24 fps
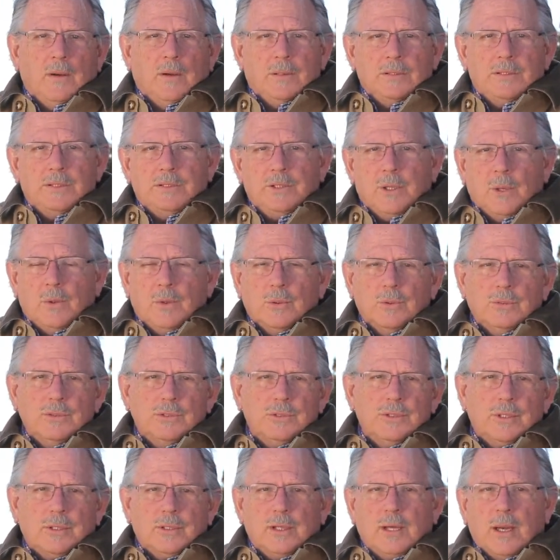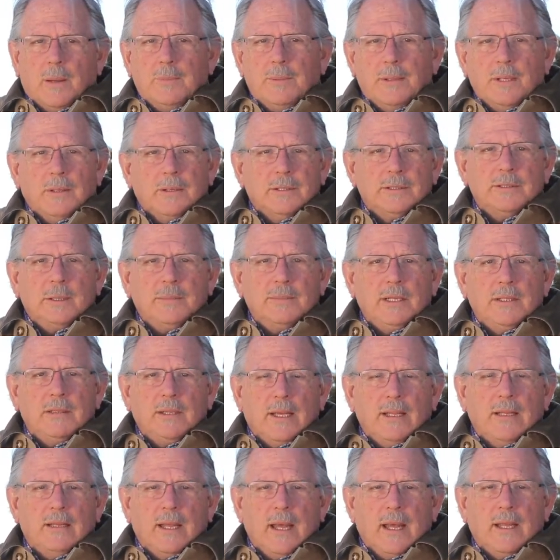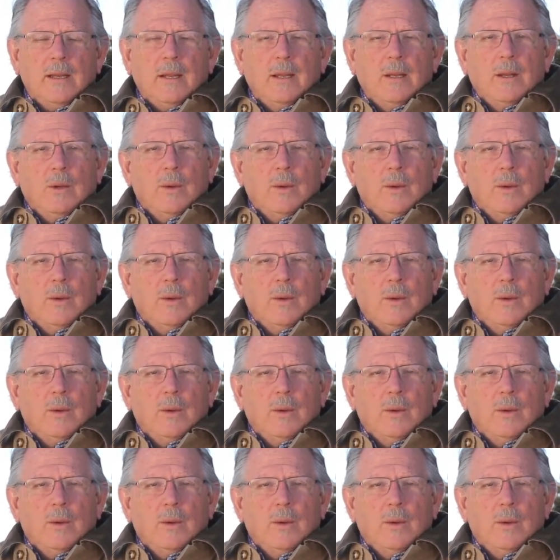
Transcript: stones or cupping or something like that.